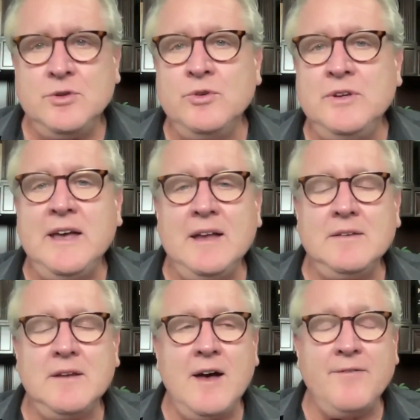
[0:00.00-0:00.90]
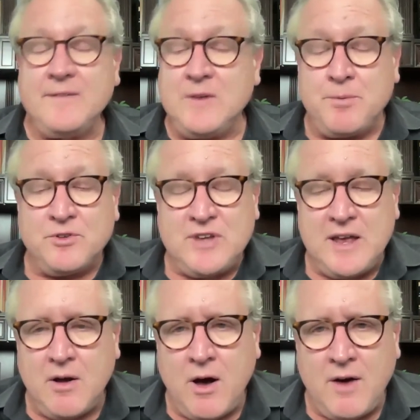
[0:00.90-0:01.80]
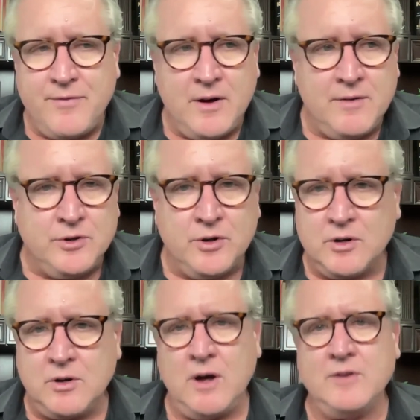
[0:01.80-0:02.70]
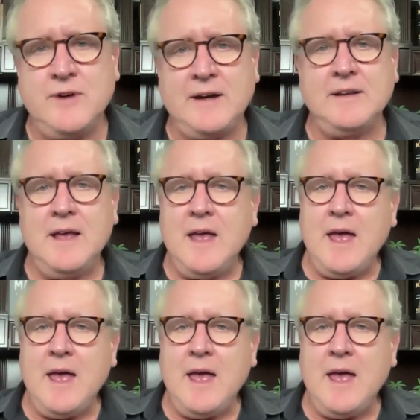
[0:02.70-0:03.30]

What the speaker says: to get 50% off of your contract.